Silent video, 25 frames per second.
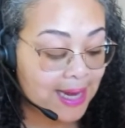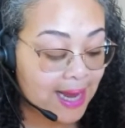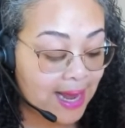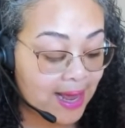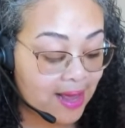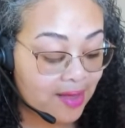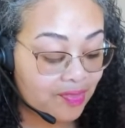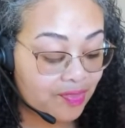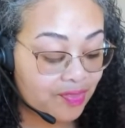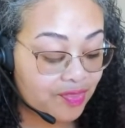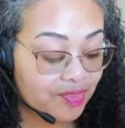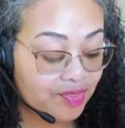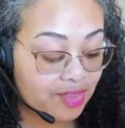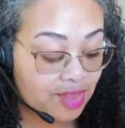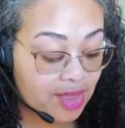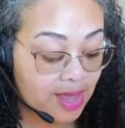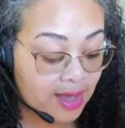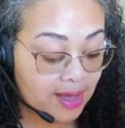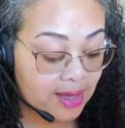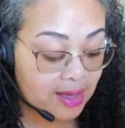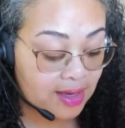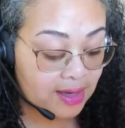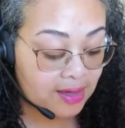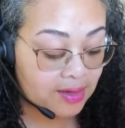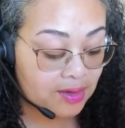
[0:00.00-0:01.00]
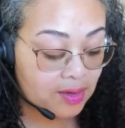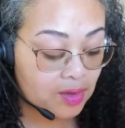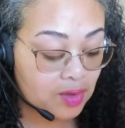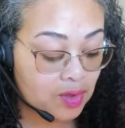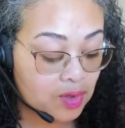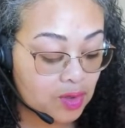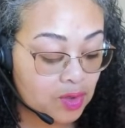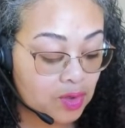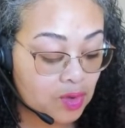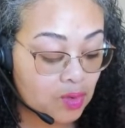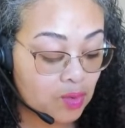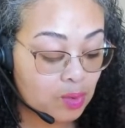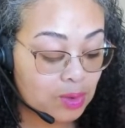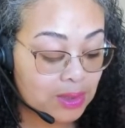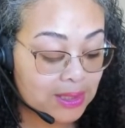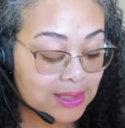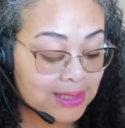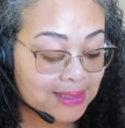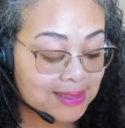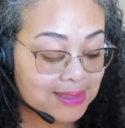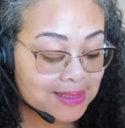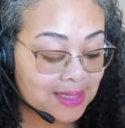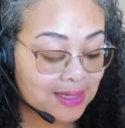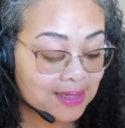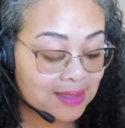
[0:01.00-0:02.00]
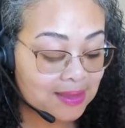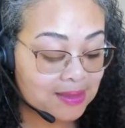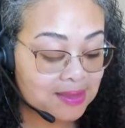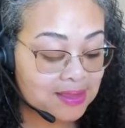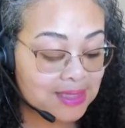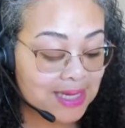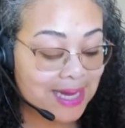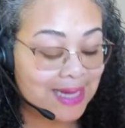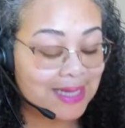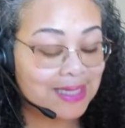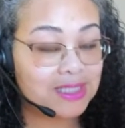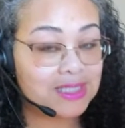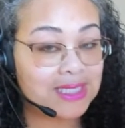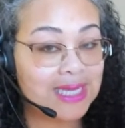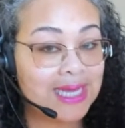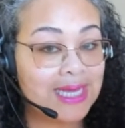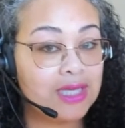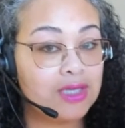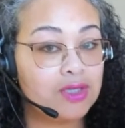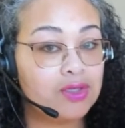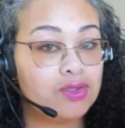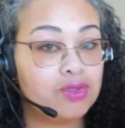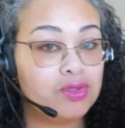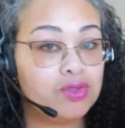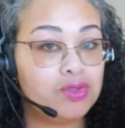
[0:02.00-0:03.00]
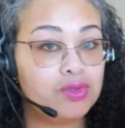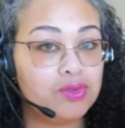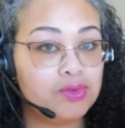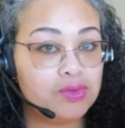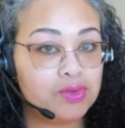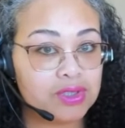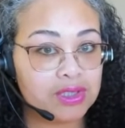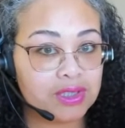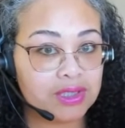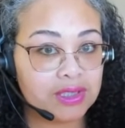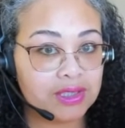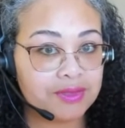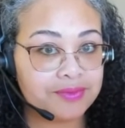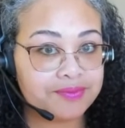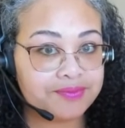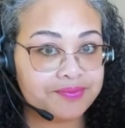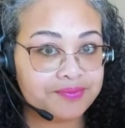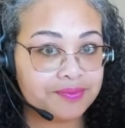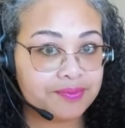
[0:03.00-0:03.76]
and then you want to test as a user,